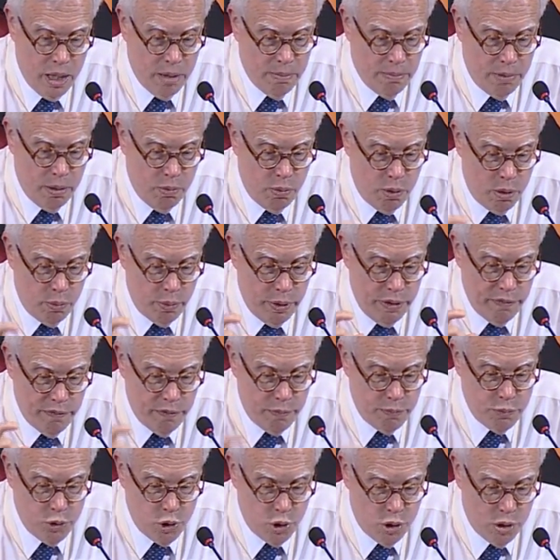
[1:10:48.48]
But what we've
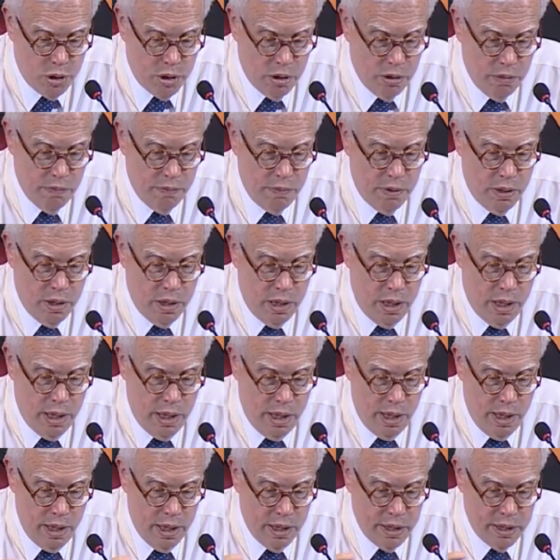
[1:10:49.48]
observed
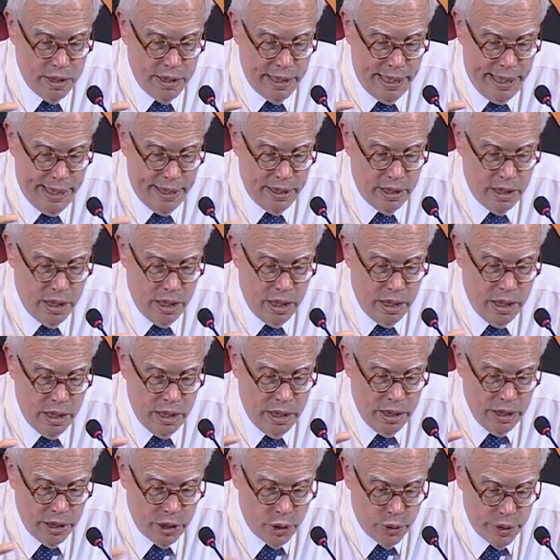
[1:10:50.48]
is that
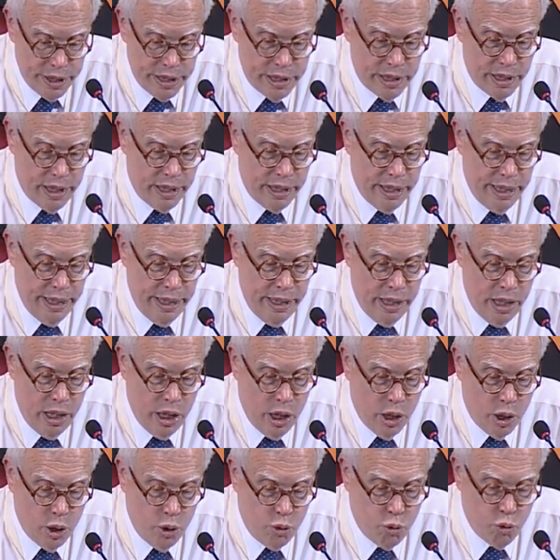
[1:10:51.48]
increasingly,
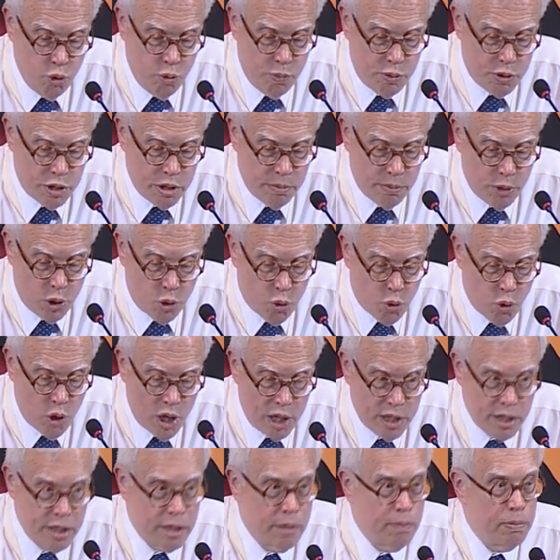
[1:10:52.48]
groups from
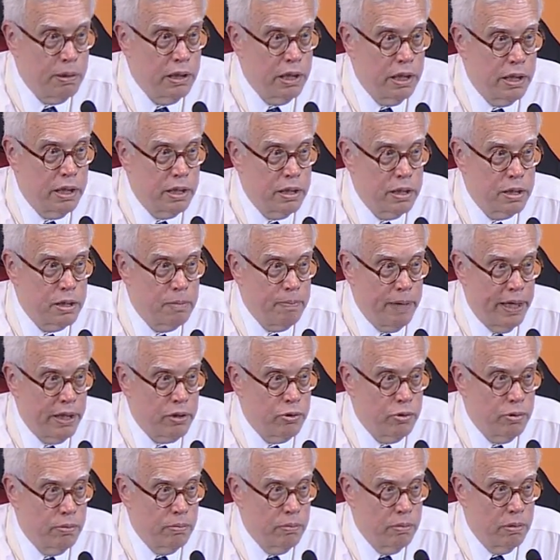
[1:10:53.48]
across the political
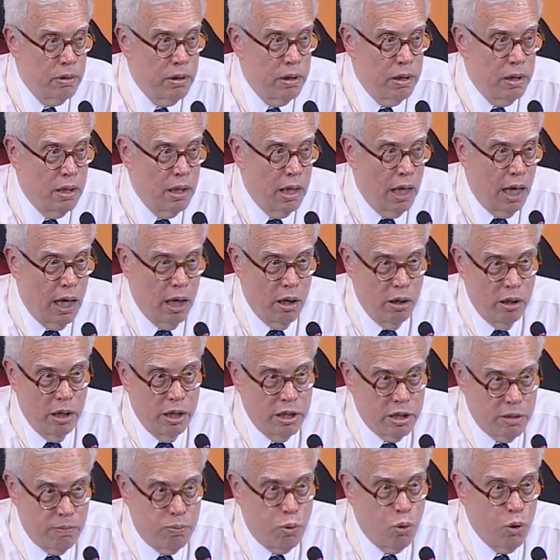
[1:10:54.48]
spectrum are
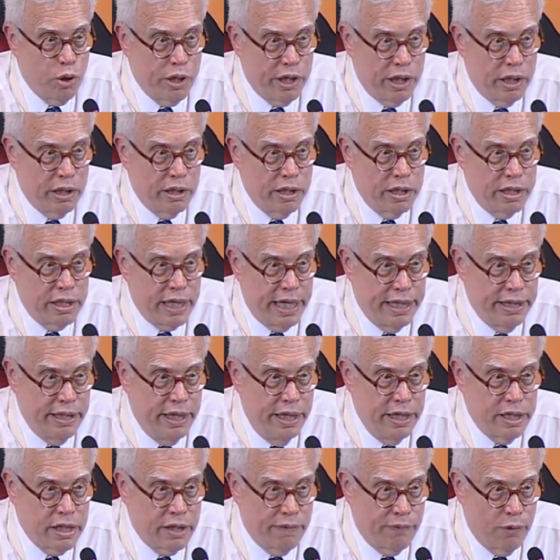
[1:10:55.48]
supporting these
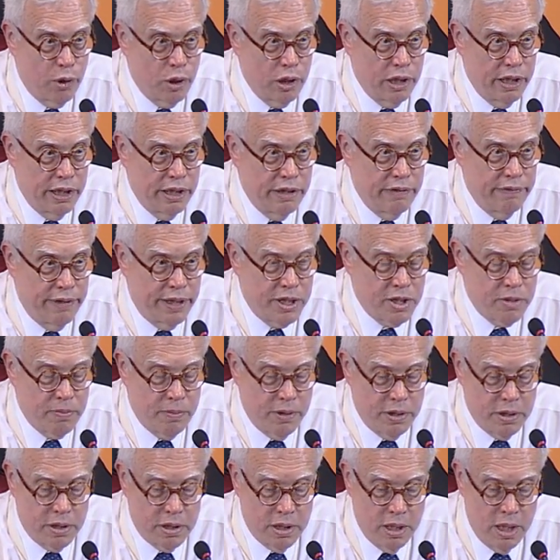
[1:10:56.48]
ideas of early
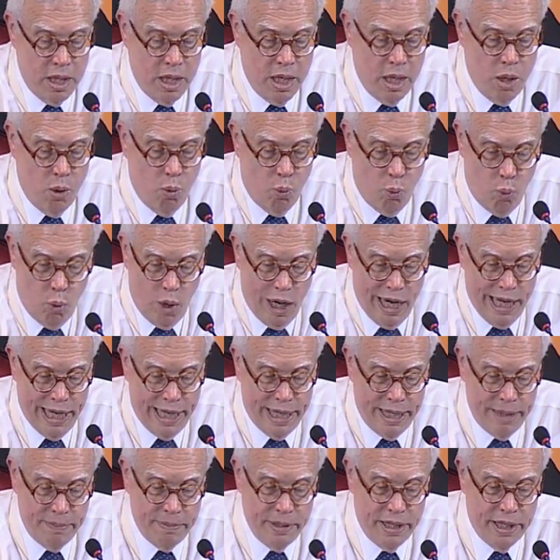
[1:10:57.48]
investments.
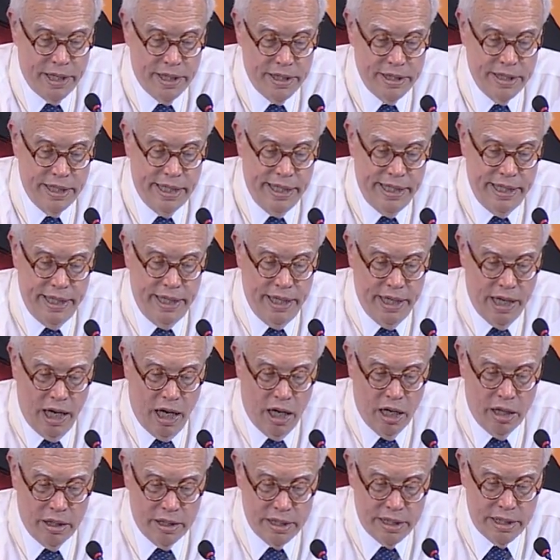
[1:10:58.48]
Why? Because they
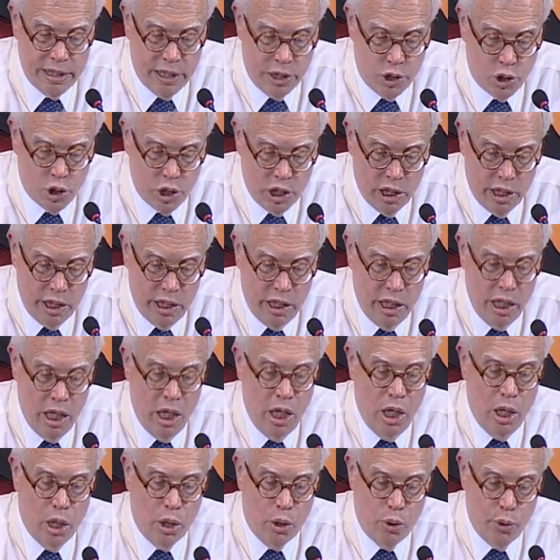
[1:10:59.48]
are essentially
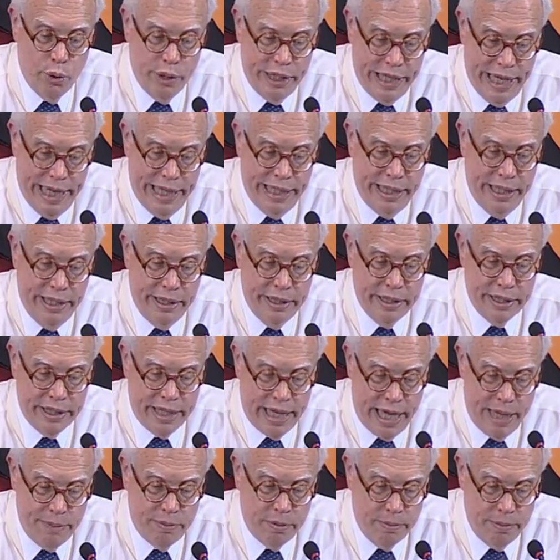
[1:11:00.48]
creating the
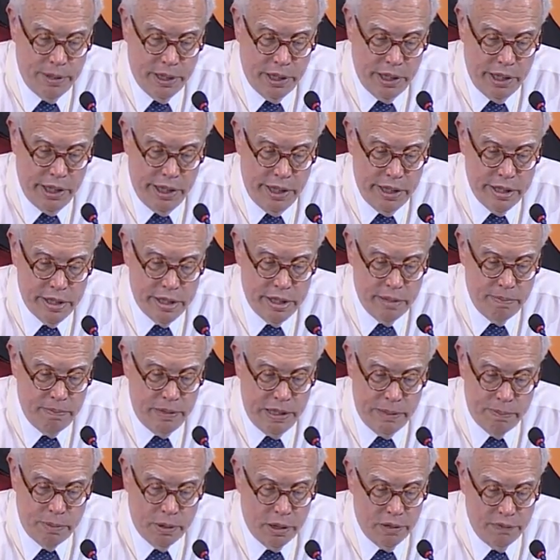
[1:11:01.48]
capabilities that
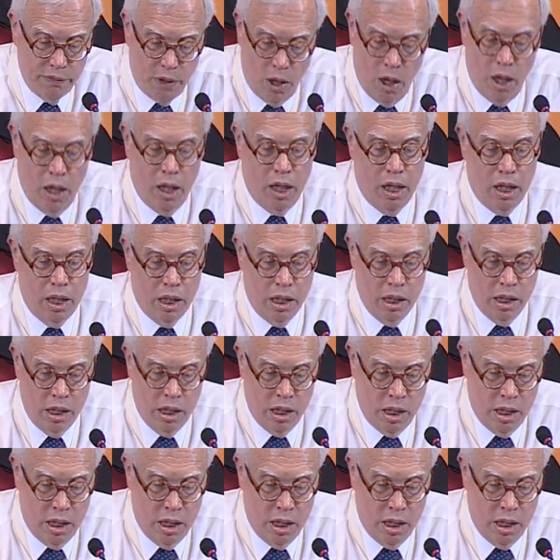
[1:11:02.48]
people of all